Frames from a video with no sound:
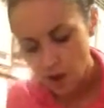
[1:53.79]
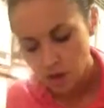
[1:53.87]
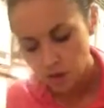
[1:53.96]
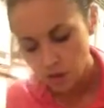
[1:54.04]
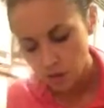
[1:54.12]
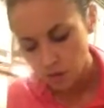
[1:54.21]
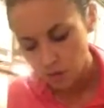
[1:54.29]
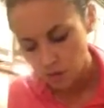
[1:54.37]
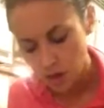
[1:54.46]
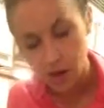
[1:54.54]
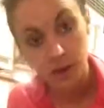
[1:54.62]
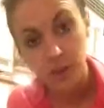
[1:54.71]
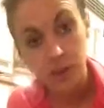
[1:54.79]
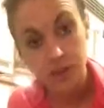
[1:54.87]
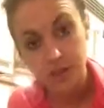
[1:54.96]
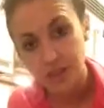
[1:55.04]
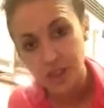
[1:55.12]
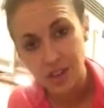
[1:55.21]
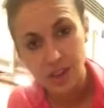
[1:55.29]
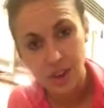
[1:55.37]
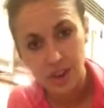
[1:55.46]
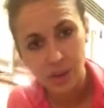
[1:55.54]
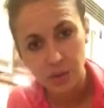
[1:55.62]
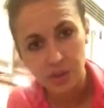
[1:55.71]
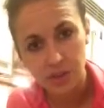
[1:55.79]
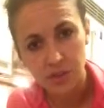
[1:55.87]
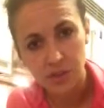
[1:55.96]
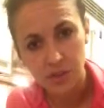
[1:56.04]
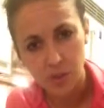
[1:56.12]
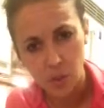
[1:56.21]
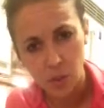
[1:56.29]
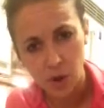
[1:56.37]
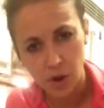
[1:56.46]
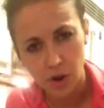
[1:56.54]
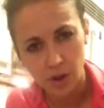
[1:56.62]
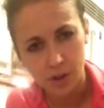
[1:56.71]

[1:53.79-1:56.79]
So I don't know what I just said there. It wasn't even a full word.